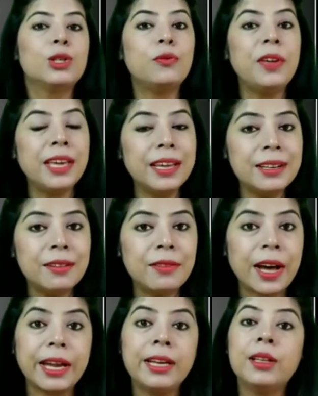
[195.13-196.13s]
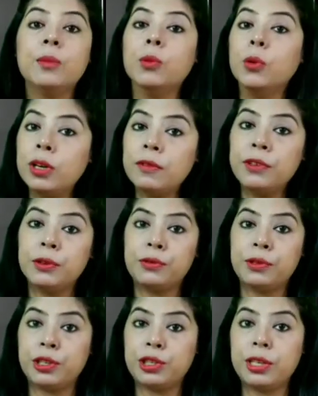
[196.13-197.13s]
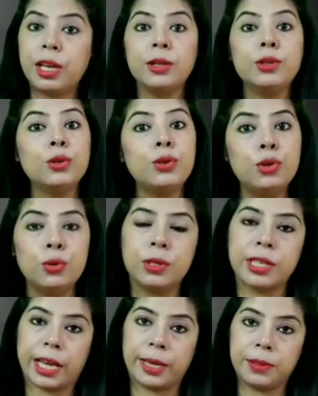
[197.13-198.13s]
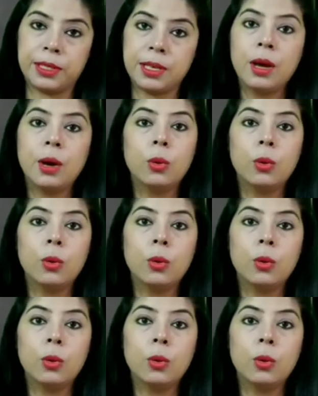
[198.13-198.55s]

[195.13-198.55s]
So we can divide the mode of nutrition into two types.